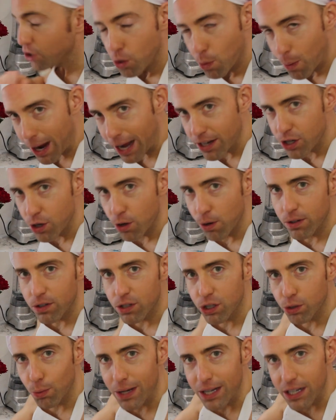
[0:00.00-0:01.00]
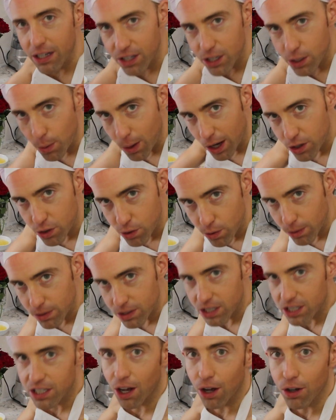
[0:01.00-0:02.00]
You add your own sweetener, you add your
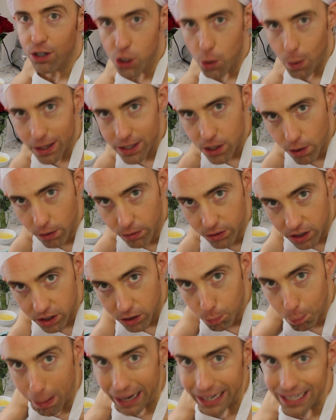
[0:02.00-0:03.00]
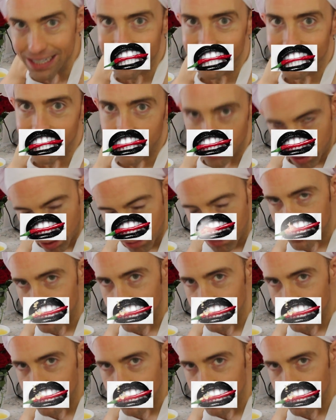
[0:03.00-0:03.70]
own salt, you add your own spice. You know what I'm